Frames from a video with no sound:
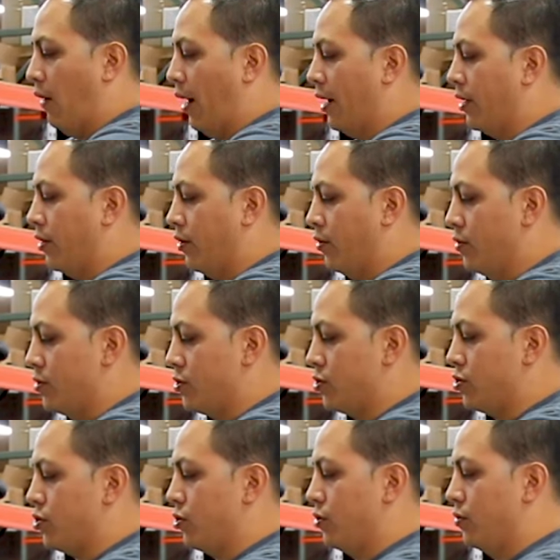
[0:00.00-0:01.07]
I use
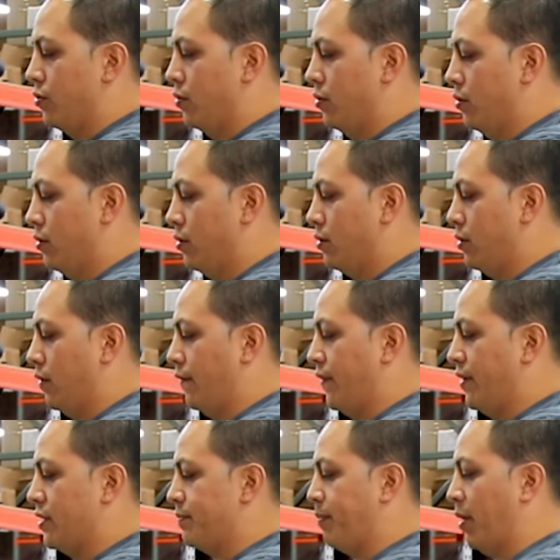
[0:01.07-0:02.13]
two of
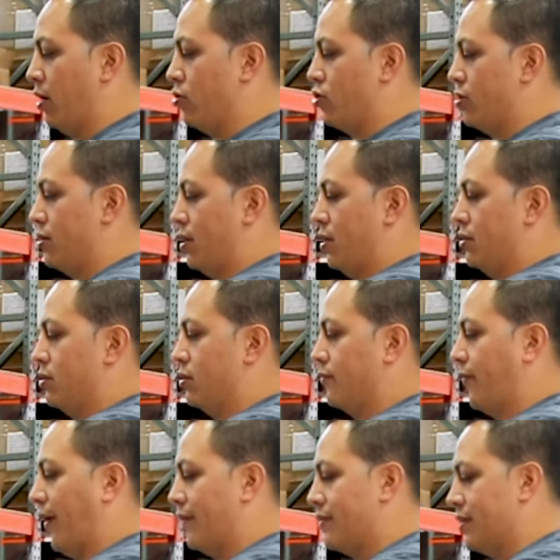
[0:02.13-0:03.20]
these punches. They are just
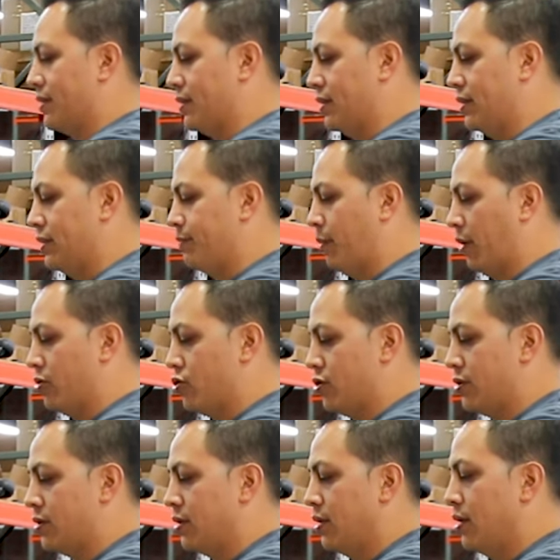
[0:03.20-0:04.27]
5
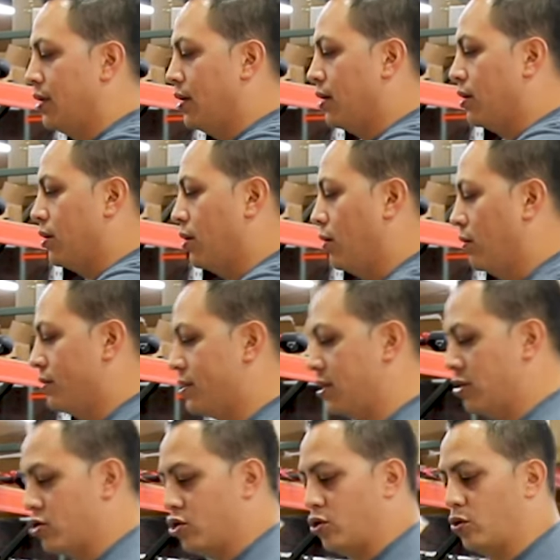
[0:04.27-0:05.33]
punches. You'll
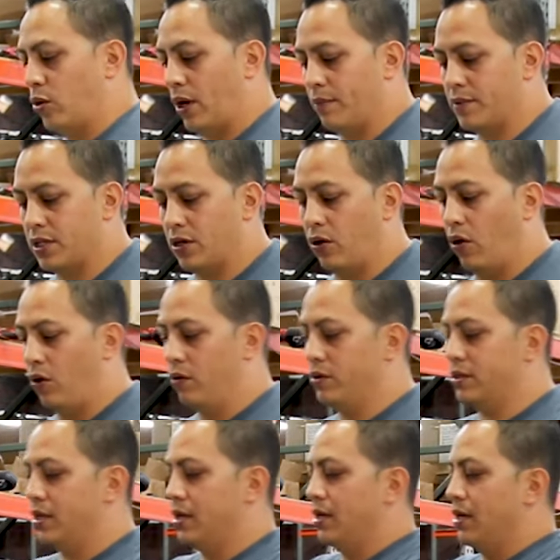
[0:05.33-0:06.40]
see two empty
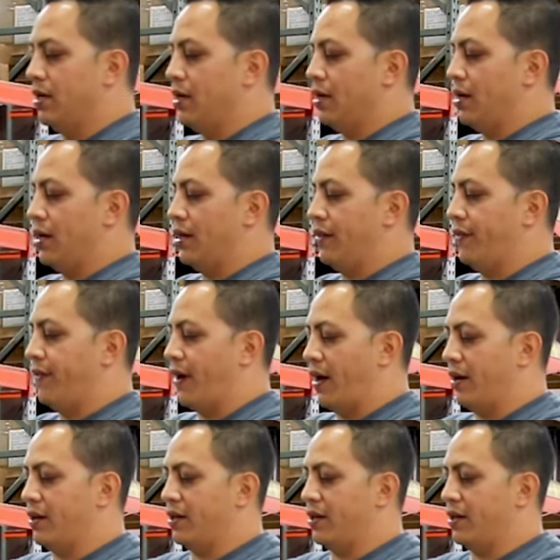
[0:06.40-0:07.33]
holes, and that